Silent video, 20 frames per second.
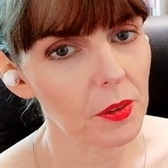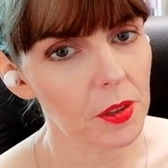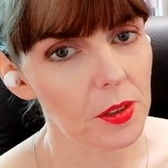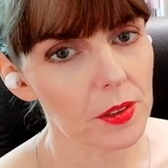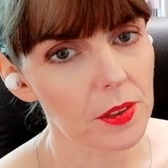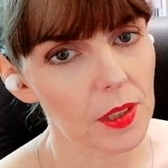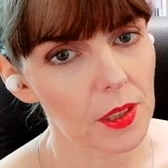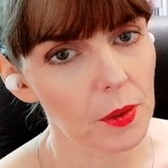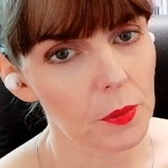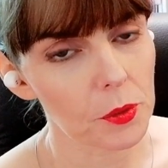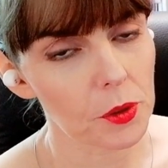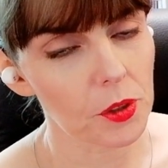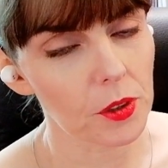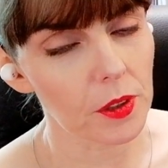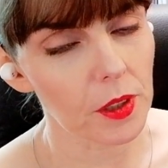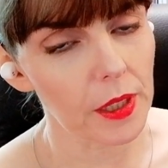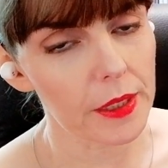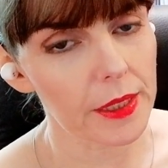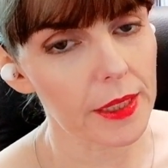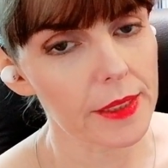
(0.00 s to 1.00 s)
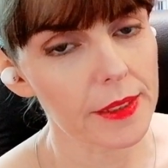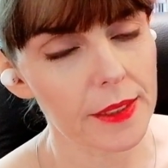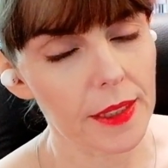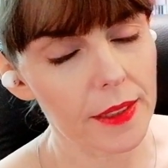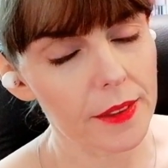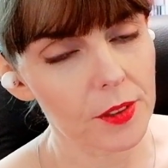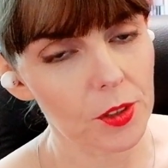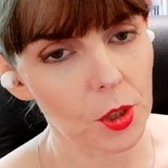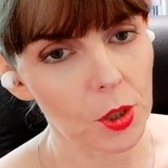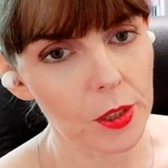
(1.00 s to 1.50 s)
Fire extinguisher. I guess
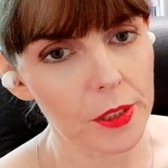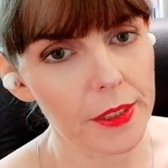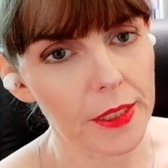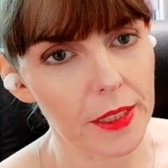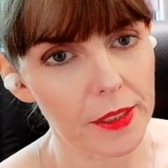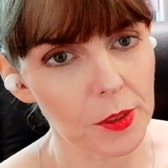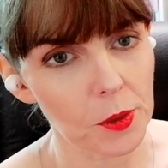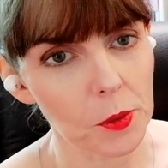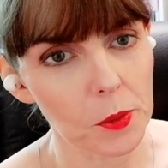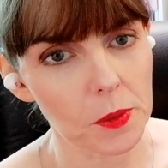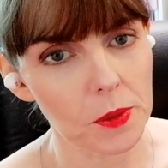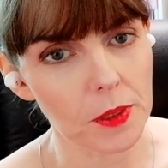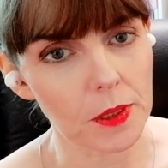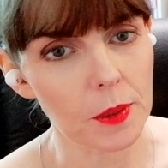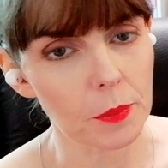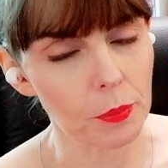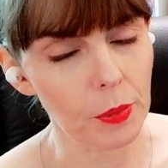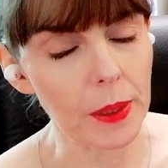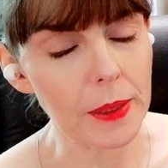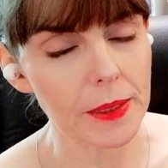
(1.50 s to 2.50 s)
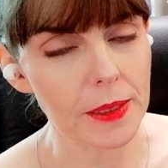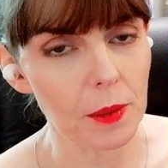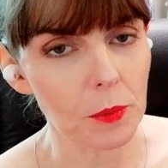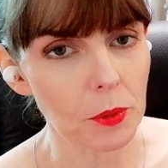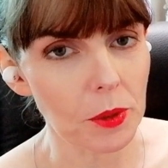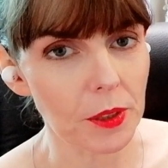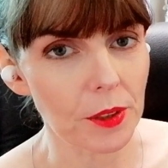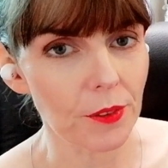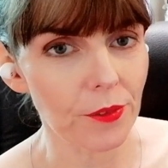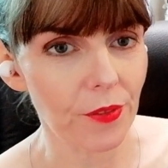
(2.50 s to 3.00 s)
that's going to get used to spray
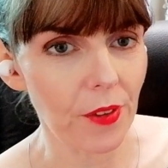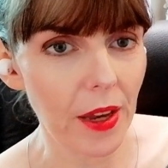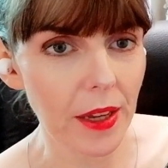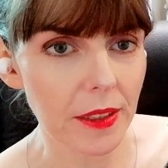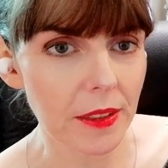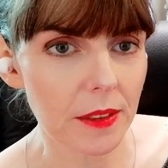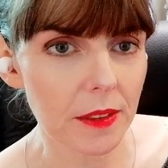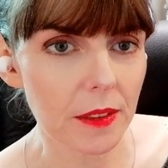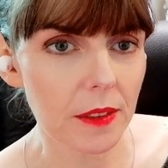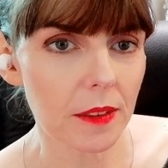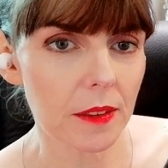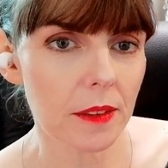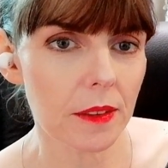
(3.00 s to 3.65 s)
someone in the face.